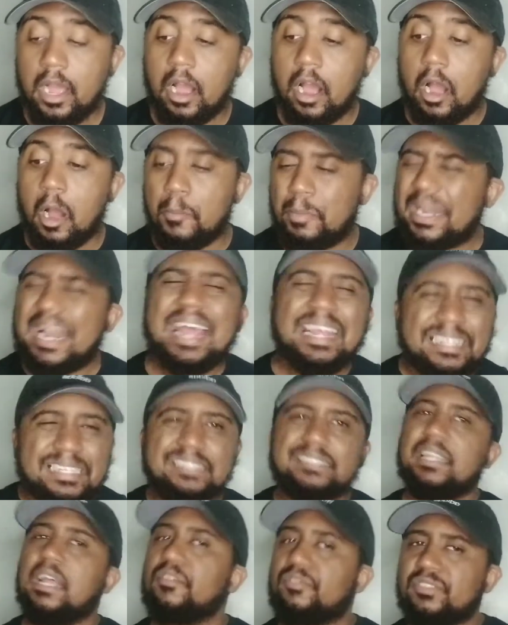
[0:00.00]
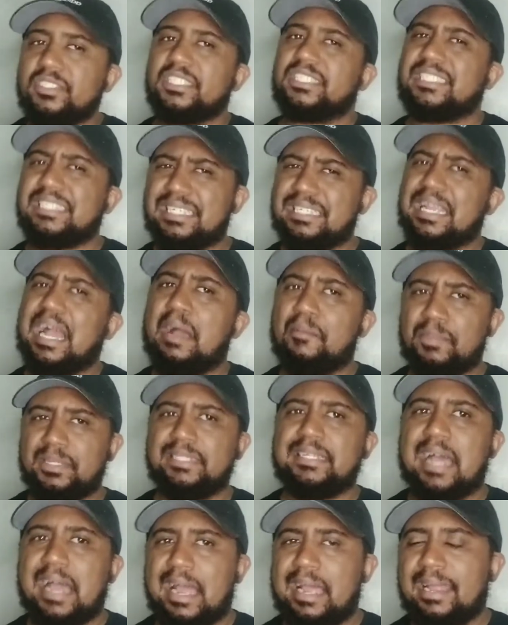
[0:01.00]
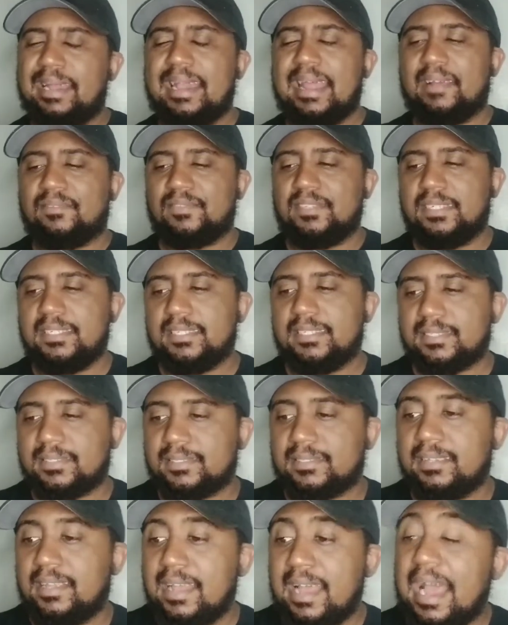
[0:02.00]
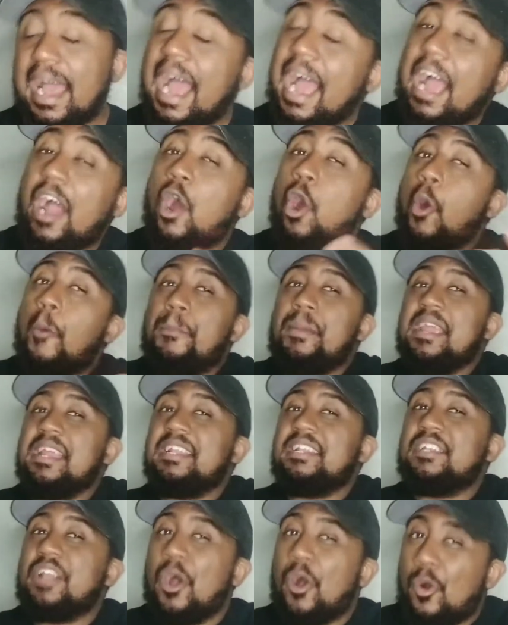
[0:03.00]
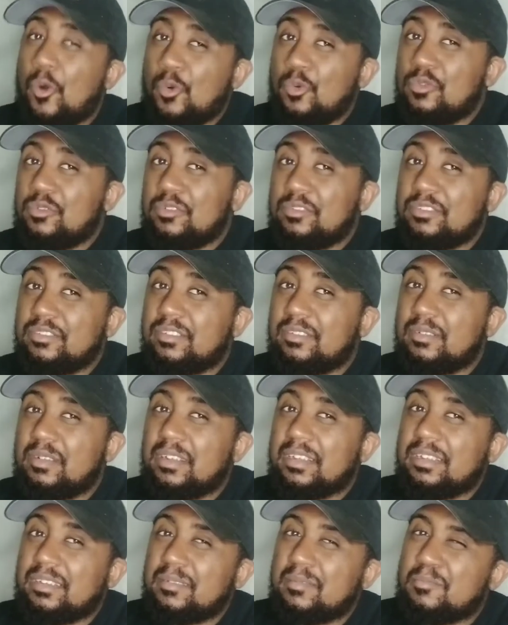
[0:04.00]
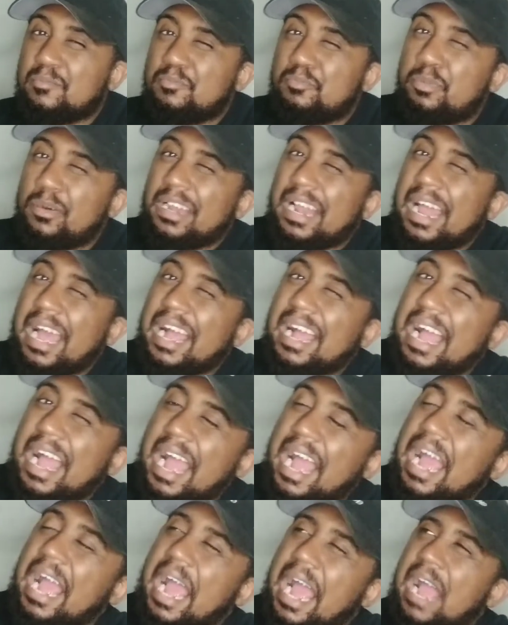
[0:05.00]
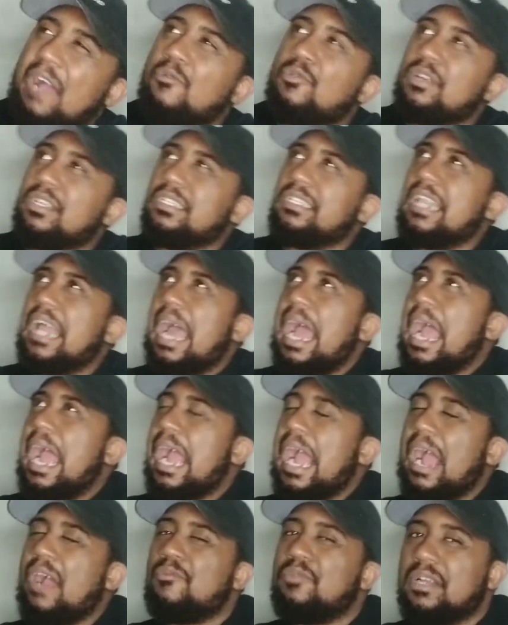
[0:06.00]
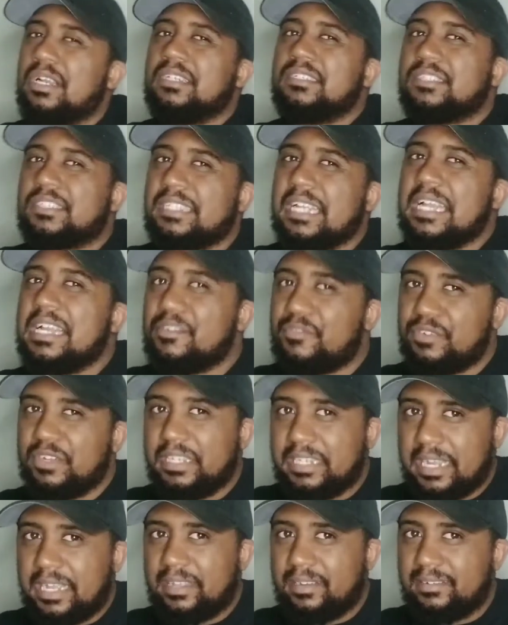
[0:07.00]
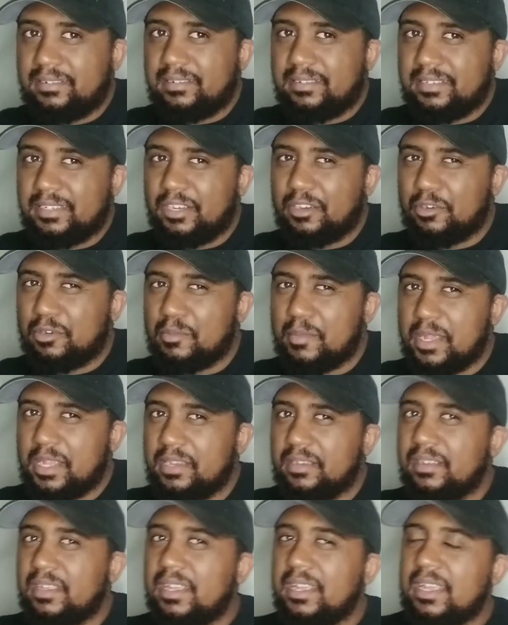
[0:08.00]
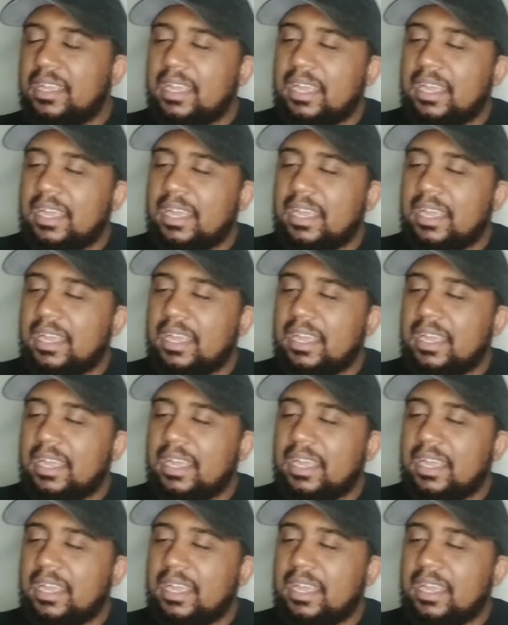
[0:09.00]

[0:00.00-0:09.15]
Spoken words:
But I can definitely see Yami dying after this. I hope he don't, but I would understand if he did. You know what I mean?